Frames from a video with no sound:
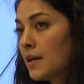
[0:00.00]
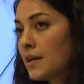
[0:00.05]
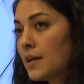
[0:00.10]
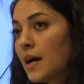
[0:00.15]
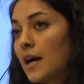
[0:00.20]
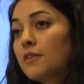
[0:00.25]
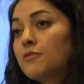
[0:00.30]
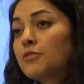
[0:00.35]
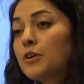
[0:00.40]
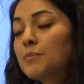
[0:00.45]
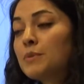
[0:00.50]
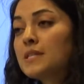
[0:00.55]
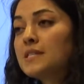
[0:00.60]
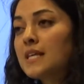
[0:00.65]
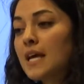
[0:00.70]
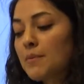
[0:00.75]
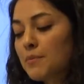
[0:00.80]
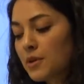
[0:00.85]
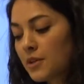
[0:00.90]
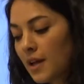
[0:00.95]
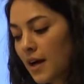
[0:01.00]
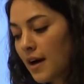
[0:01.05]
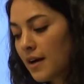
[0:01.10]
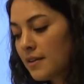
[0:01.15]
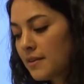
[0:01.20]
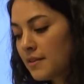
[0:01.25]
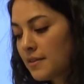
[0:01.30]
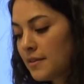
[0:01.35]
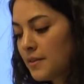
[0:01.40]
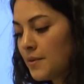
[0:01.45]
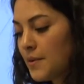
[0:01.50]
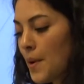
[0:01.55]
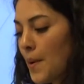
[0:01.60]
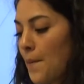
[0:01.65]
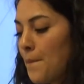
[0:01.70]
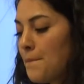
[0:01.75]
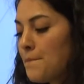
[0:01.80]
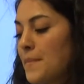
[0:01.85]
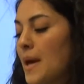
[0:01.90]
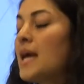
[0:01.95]
Cut from the same cloth,
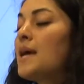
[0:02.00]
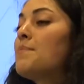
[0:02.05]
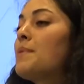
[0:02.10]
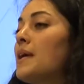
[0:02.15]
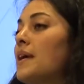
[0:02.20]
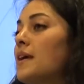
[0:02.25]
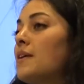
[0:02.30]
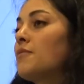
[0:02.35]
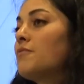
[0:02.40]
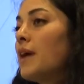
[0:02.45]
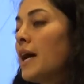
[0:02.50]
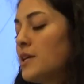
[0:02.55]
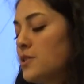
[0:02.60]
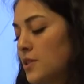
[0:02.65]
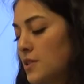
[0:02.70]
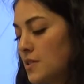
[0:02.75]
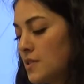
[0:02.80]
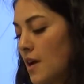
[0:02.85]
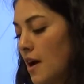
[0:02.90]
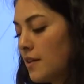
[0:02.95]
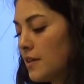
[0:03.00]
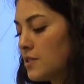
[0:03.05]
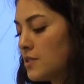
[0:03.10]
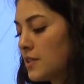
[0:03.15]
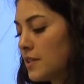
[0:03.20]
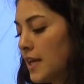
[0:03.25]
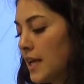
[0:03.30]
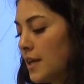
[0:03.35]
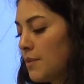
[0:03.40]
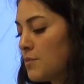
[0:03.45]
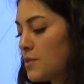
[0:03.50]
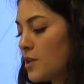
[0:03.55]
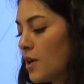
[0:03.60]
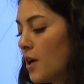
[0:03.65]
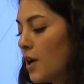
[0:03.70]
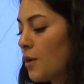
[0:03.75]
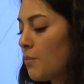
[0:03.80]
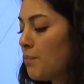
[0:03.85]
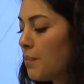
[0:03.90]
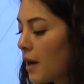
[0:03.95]
maybe righteous knowledge claims
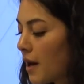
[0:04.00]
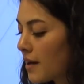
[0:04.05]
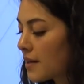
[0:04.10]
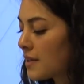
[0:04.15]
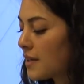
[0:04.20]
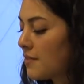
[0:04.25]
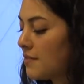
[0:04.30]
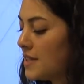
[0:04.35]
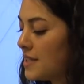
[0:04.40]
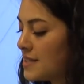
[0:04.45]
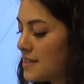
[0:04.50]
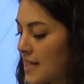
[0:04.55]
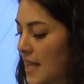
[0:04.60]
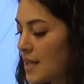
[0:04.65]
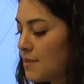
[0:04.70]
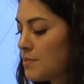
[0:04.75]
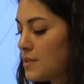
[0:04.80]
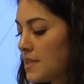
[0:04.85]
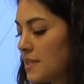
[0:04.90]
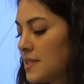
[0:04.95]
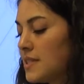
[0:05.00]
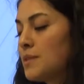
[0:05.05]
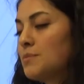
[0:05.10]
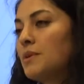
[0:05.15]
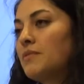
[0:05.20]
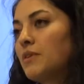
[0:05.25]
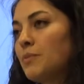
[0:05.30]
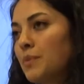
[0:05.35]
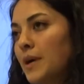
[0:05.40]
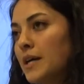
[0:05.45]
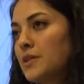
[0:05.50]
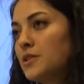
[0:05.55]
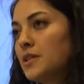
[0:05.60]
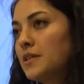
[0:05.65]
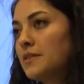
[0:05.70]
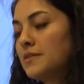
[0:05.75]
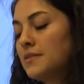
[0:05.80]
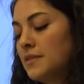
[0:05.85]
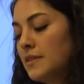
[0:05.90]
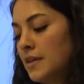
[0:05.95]
are part of the same system of
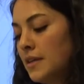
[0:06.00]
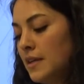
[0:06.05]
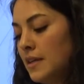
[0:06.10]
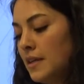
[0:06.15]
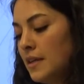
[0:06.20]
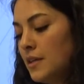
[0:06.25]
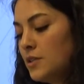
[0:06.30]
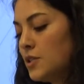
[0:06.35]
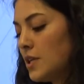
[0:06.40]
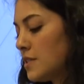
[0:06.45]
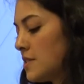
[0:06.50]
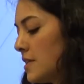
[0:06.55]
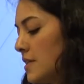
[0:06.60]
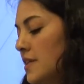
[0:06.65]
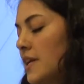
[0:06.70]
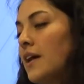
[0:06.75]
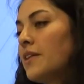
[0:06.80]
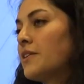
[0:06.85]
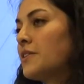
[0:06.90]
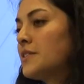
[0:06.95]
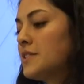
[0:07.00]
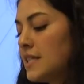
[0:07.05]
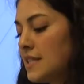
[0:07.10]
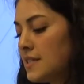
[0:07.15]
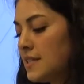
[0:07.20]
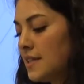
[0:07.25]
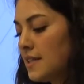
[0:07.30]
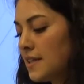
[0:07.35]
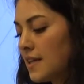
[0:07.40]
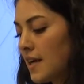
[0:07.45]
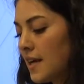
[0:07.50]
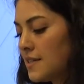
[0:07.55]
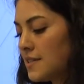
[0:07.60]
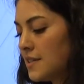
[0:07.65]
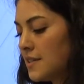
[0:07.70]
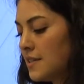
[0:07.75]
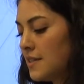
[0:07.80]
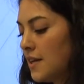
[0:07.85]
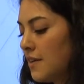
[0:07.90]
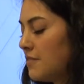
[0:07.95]
oppression, just another distant
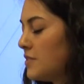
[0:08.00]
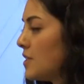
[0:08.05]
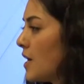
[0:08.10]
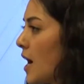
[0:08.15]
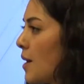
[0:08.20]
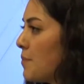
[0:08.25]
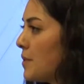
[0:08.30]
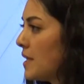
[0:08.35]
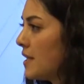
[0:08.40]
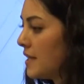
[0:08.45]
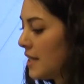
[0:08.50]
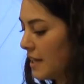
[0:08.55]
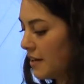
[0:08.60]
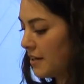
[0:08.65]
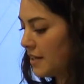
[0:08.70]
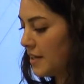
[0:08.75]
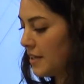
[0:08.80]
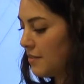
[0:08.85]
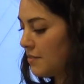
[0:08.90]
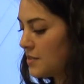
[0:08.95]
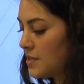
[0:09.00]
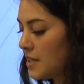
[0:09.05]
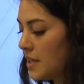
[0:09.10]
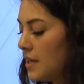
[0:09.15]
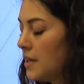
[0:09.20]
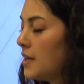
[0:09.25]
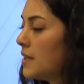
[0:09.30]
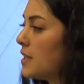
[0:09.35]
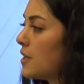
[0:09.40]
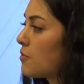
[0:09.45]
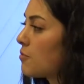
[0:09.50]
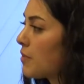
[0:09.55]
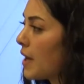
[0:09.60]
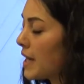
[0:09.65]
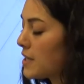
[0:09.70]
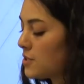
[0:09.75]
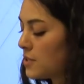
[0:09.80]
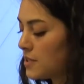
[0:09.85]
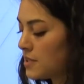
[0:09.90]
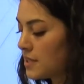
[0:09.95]
cousin of dominant narratives that
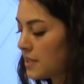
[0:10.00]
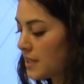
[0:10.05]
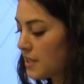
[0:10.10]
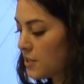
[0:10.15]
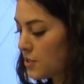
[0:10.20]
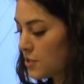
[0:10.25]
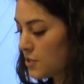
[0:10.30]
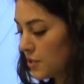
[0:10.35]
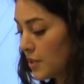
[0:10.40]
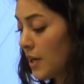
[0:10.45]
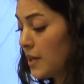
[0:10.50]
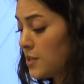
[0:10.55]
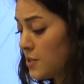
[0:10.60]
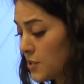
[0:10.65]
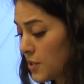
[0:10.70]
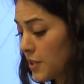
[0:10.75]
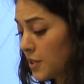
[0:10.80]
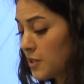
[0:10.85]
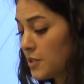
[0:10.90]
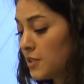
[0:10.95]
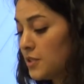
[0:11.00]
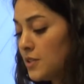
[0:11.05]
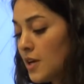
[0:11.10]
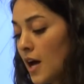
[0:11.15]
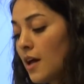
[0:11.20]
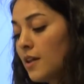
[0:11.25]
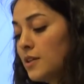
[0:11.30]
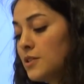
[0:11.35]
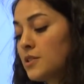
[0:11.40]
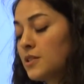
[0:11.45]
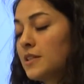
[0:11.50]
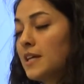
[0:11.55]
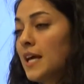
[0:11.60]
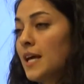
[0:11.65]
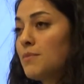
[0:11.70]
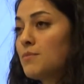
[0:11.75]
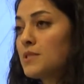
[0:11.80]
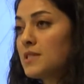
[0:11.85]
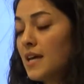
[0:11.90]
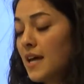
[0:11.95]
righteously assert knowledge
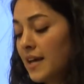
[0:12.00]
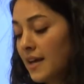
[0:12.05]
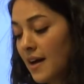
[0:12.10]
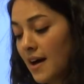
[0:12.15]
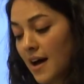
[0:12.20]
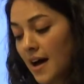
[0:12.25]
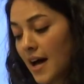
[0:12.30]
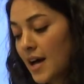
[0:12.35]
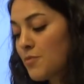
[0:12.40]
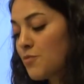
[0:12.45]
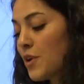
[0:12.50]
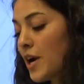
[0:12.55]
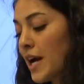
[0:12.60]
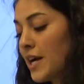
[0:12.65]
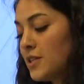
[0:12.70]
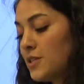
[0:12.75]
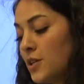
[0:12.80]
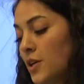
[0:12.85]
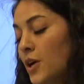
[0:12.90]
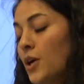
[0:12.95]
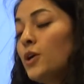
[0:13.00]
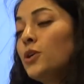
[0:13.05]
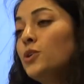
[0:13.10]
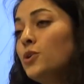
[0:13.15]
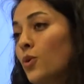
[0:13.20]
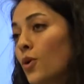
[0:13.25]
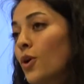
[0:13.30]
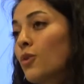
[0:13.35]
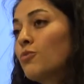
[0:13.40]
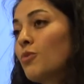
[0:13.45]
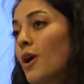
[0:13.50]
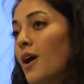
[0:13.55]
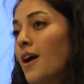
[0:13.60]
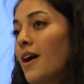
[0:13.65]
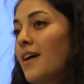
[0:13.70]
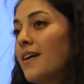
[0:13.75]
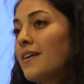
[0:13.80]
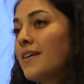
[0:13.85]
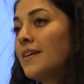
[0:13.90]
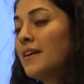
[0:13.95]
claims like, "I'm right, you're
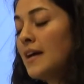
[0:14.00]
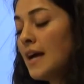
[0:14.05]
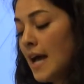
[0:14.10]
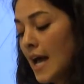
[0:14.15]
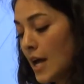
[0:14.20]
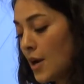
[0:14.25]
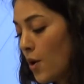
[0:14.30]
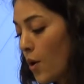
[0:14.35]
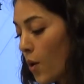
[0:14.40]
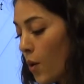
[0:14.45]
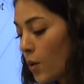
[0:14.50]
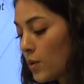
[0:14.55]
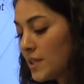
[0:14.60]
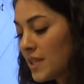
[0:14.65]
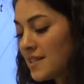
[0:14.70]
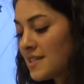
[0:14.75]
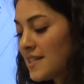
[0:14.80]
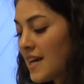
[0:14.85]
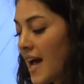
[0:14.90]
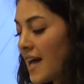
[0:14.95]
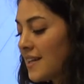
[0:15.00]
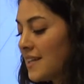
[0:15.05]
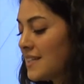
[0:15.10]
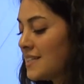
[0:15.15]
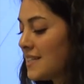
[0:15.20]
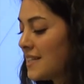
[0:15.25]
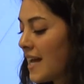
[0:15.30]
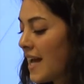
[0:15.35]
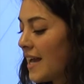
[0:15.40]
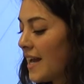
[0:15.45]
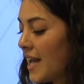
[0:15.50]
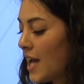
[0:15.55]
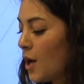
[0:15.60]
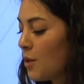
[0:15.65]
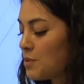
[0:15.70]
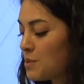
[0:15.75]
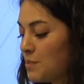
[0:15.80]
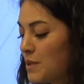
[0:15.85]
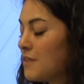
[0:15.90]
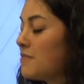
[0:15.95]
wrong," and holding tightly to that
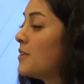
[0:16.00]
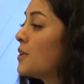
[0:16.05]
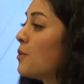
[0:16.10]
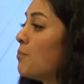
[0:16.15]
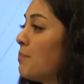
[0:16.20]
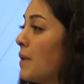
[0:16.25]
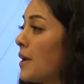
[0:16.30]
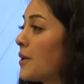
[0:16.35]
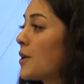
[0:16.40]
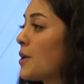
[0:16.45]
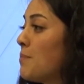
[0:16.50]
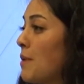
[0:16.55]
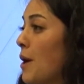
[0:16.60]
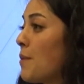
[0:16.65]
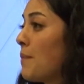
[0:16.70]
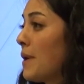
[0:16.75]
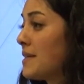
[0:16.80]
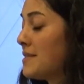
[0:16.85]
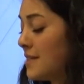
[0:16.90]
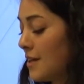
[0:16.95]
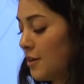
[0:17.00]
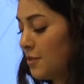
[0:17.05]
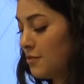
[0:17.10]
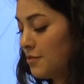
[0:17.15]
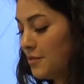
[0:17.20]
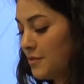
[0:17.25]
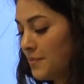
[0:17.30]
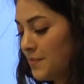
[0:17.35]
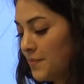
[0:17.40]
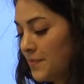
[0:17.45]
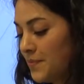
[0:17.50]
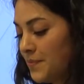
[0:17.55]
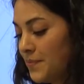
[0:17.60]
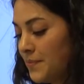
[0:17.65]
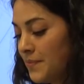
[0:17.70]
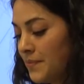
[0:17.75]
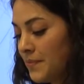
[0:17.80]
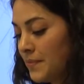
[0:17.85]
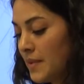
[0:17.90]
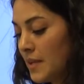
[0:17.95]
helps me feel better about myself.
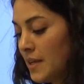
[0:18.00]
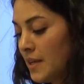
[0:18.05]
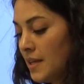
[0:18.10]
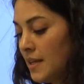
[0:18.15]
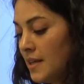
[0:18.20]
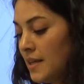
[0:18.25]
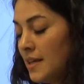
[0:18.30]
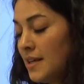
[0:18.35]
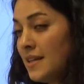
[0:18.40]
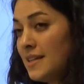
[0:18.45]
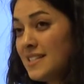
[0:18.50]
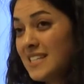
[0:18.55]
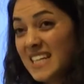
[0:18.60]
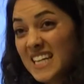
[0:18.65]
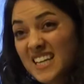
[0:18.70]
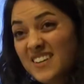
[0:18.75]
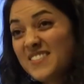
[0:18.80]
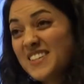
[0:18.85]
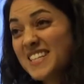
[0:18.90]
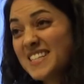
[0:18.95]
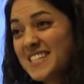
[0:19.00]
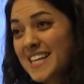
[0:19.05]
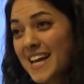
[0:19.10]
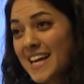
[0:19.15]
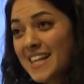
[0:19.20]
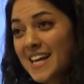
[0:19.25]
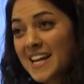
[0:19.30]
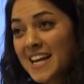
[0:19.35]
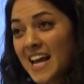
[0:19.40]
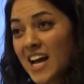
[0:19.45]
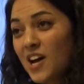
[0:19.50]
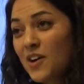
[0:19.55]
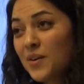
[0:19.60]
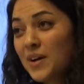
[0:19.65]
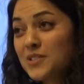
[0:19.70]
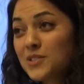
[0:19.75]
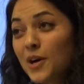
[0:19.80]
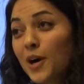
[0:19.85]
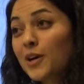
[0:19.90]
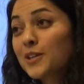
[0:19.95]
See, even in saying that now,
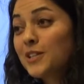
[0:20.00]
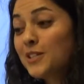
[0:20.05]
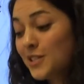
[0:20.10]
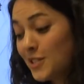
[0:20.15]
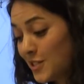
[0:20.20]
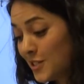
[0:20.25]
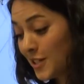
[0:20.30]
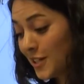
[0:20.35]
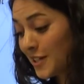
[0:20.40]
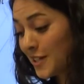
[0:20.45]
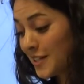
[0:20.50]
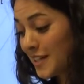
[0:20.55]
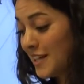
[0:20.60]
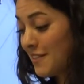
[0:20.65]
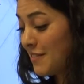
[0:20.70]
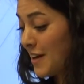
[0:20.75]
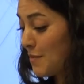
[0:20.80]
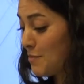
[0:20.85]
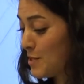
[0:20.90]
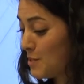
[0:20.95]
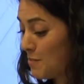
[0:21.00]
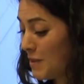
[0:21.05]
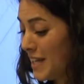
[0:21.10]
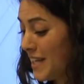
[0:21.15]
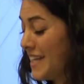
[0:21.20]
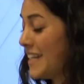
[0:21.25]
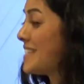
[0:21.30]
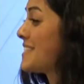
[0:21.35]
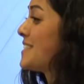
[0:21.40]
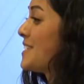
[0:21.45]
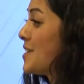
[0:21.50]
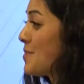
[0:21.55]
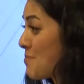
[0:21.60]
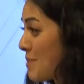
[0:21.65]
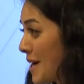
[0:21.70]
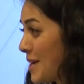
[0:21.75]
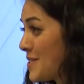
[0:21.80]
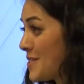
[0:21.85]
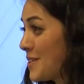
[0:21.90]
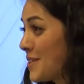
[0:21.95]
it's hard to discern if I'm speaking as the
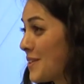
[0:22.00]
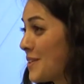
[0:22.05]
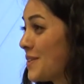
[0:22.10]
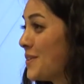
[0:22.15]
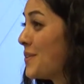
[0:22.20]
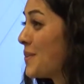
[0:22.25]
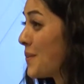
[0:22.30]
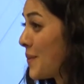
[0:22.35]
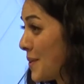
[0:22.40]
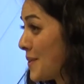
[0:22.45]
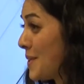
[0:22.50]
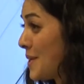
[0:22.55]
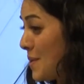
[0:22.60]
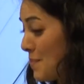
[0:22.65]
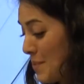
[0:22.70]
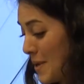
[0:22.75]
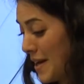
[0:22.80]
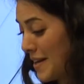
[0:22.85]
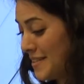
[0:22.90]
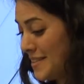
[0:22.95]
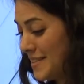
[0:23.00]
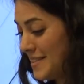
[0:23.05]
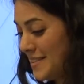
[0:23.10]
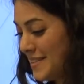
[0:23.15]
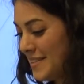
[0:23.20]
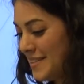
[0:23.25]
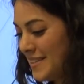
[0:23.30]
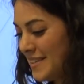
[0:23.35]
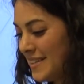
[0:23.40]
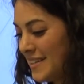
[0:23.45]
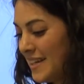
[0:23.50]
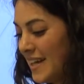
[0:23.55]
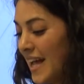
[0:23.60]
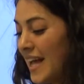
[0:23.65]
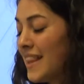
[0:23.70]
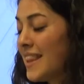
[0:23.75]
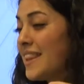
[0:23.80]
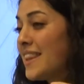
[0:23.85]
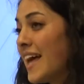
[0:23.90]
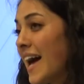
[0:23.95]
oppressor or the oppressed.
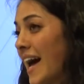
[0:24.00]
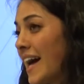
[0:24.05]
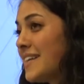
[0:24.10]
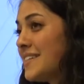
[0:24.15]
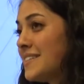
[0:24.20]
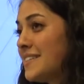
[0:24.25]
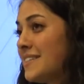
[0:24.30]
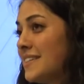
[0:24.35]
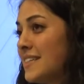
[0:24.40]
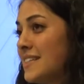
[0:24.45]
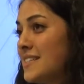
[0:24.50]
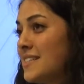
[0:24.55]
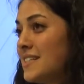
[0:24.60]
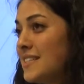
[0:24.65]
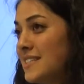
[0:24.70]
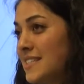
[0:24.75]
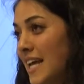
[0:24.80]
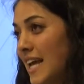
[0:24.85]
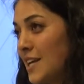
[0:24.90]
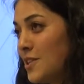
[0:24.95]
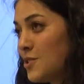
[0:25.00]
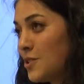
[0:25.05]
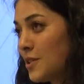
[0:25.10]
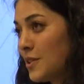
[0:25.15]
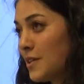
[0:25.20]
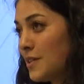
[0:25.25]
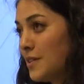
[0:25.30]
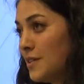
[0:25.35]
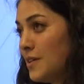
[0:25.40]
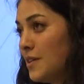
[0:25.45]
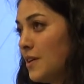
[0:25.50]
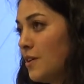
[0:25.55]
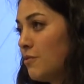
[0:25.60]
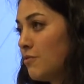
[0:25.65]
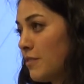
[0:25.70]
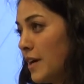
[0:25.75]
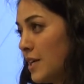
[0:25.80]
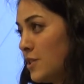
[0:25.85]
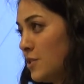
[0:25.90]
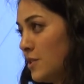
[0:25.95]
And that is the danger
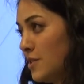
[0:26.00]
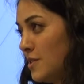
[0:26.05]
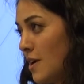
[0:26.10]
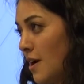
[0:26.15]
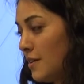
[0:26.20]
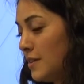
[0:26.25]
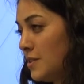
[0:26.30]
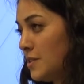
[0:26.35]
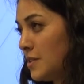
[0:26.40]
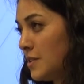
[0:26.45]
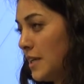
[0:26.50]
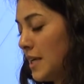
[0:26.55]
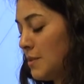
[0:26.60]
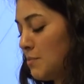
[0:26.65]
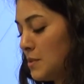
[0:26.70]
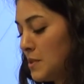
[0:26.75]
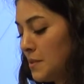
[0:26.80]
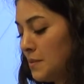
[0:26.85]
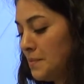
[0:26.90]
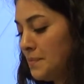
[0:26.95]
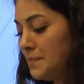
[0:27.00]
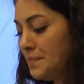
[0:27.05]
of righteous knowledge claims.